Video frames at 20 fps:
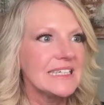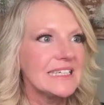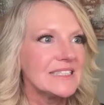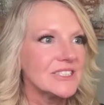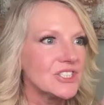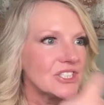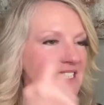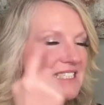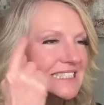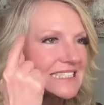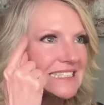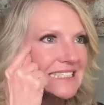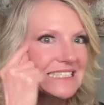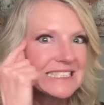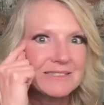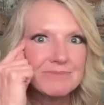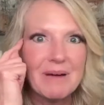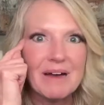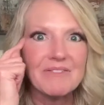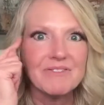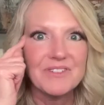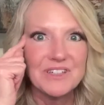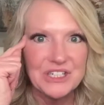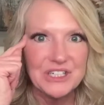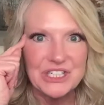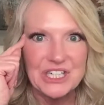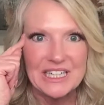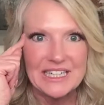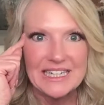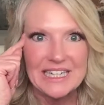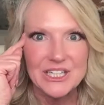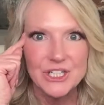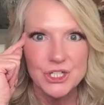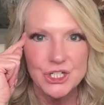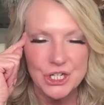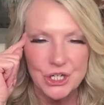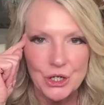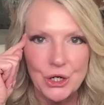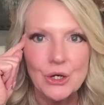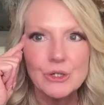sees my vision and
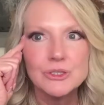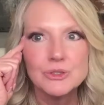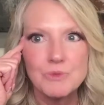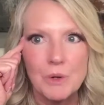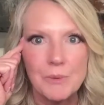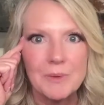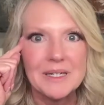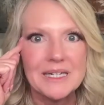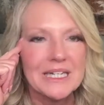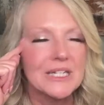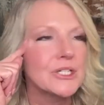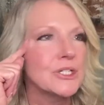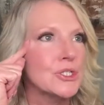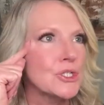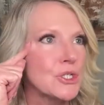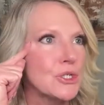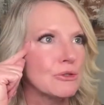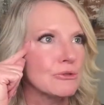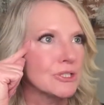she knows what we need to do.